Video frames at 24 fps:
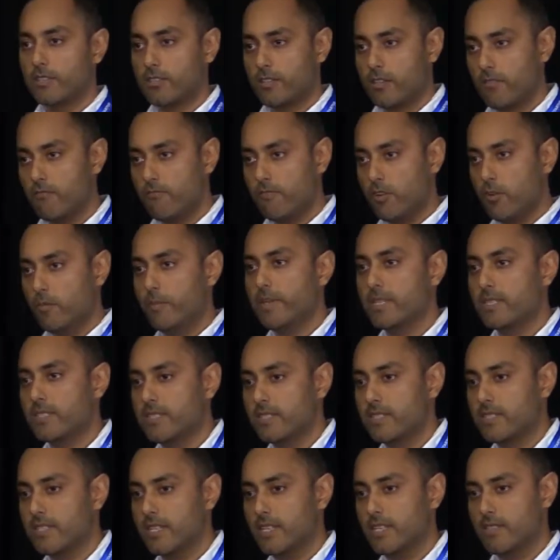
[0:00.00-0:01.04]
So real
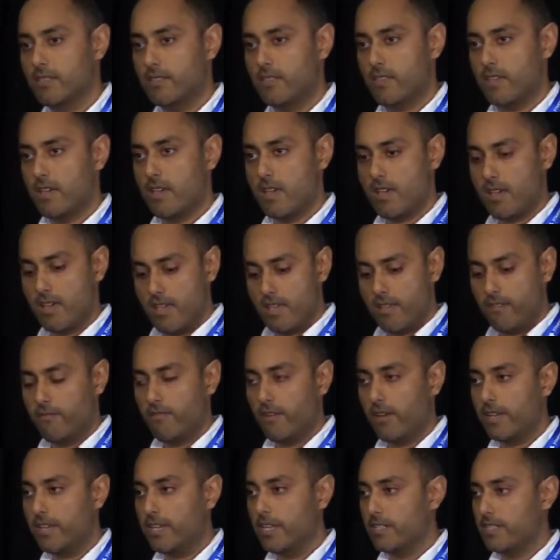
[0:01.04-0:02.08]
businesses that
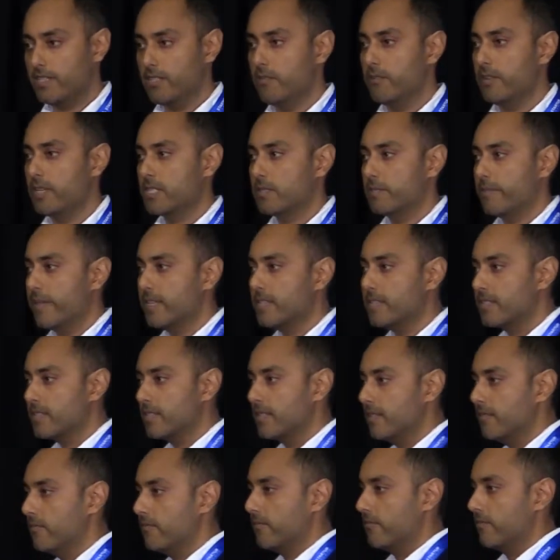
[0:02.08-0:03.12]
find it too
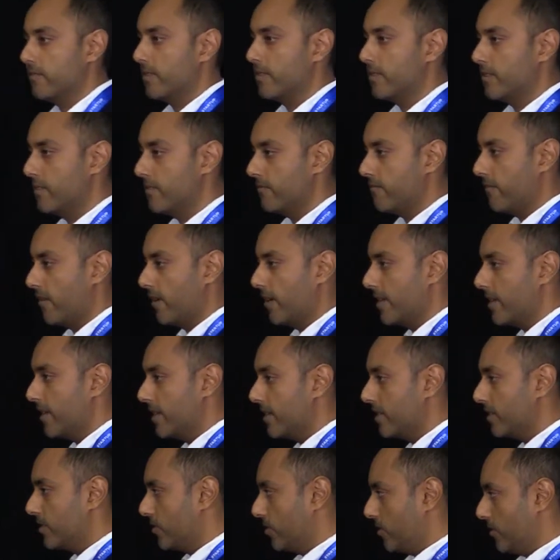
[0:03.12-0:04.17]
expensive, that find
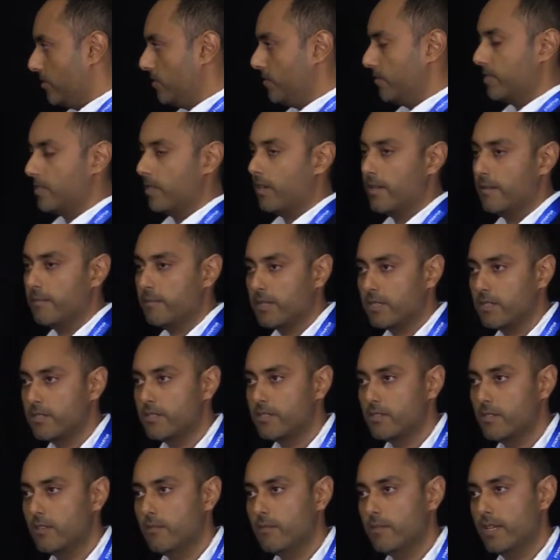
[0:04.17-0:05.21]
it too
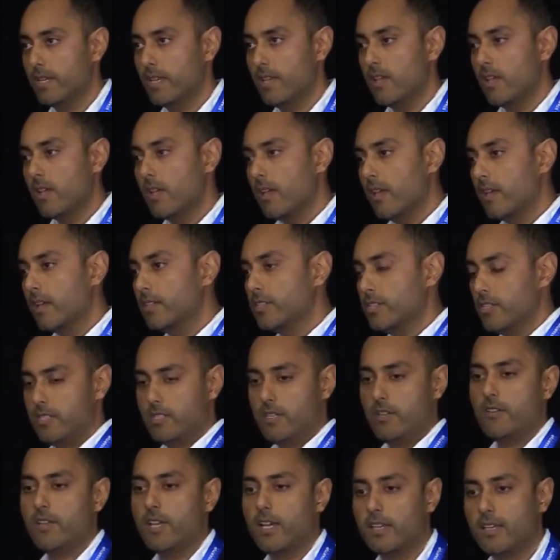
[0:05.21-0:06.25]
time-consuming, and
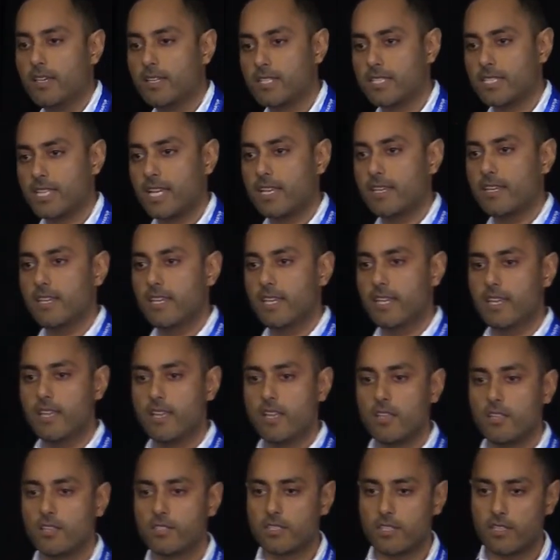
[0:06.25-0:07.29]
just don't understand it.
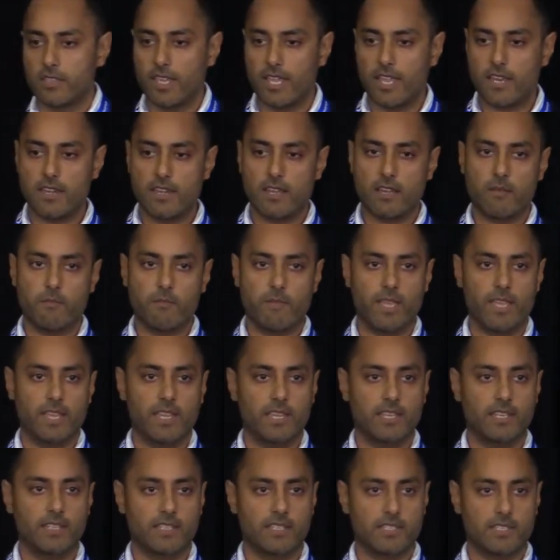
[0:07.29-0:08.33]
So they end up
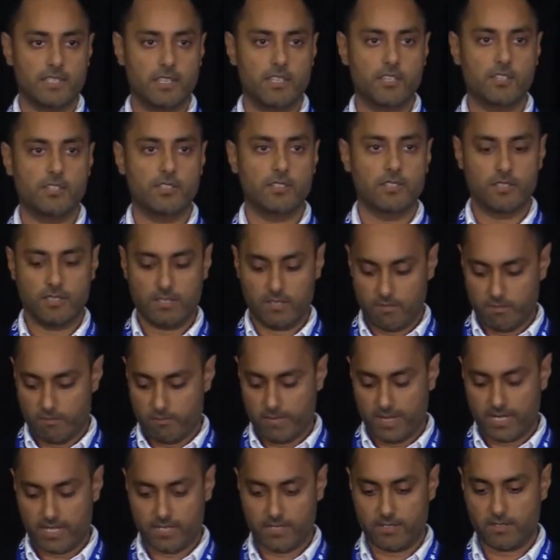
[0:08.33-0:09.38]
making decisions
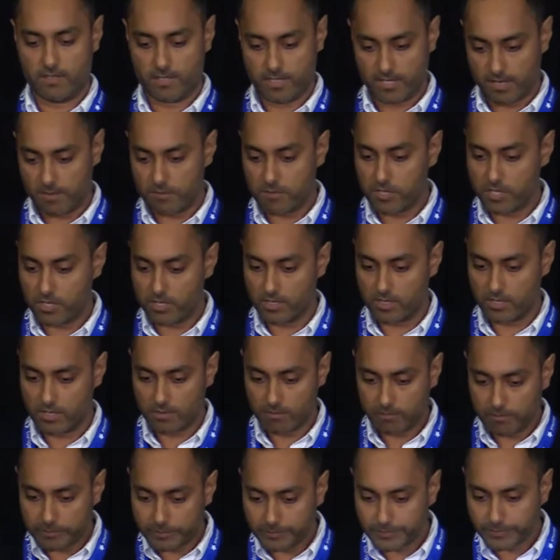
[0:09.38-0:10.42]
based on assumptions.